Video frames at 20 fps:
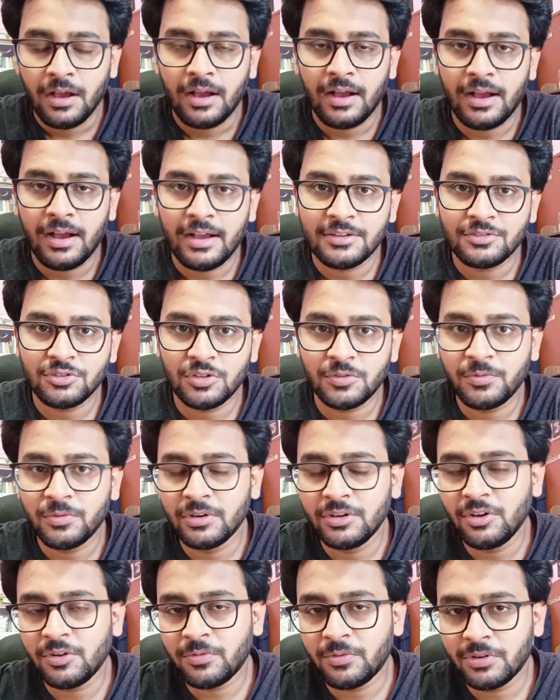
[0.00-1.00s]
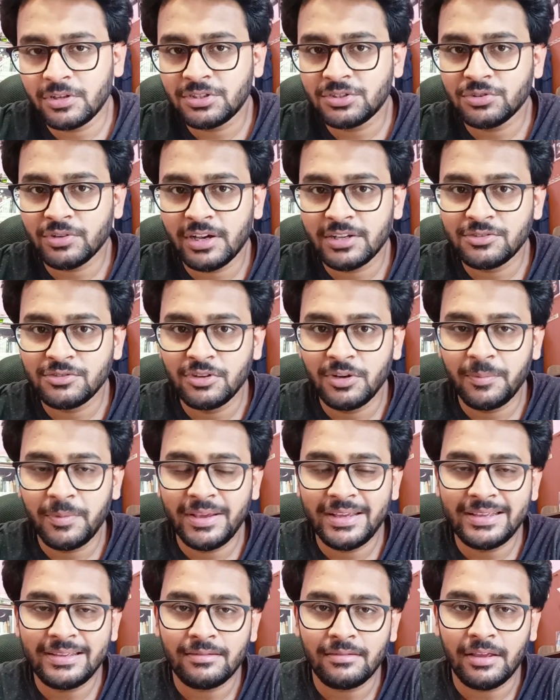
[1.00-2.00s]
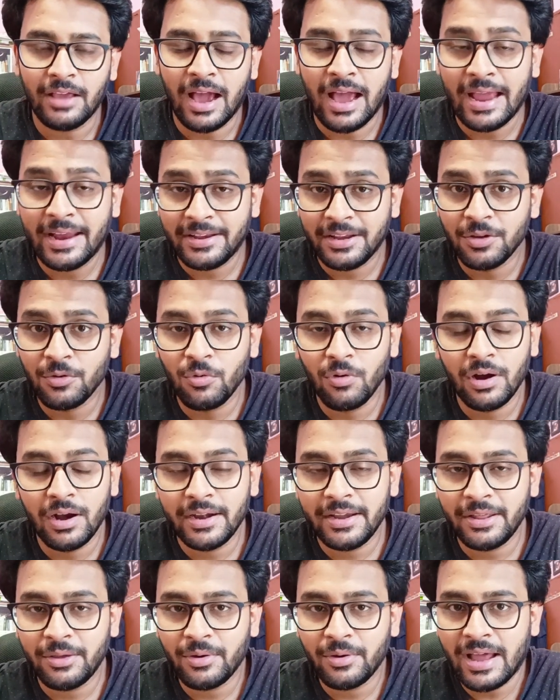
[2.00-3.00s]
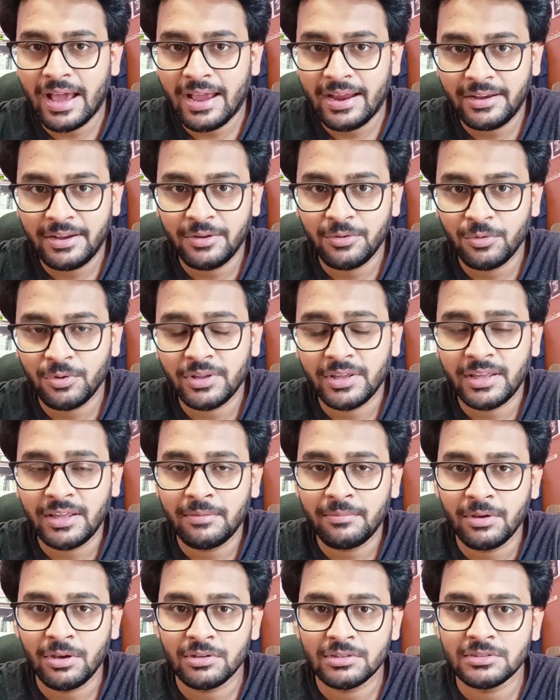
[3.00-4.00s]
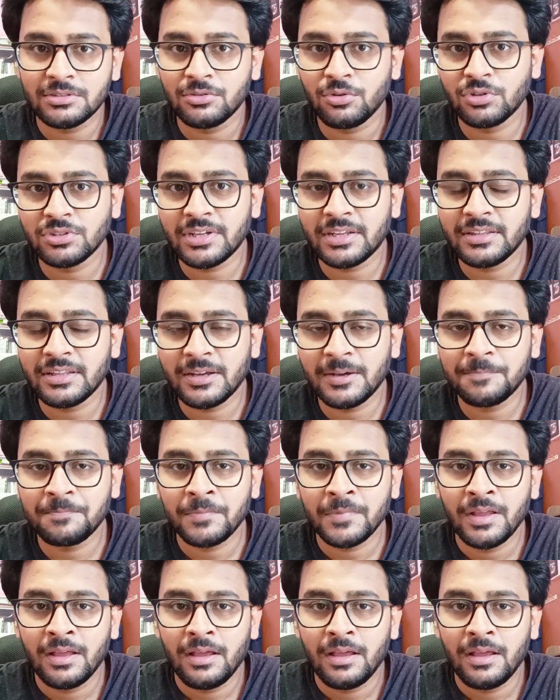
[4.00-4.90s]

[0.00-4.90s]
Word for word: Uh, so the your first choice will be IIT Guwahati or IIT Roorkee because those are the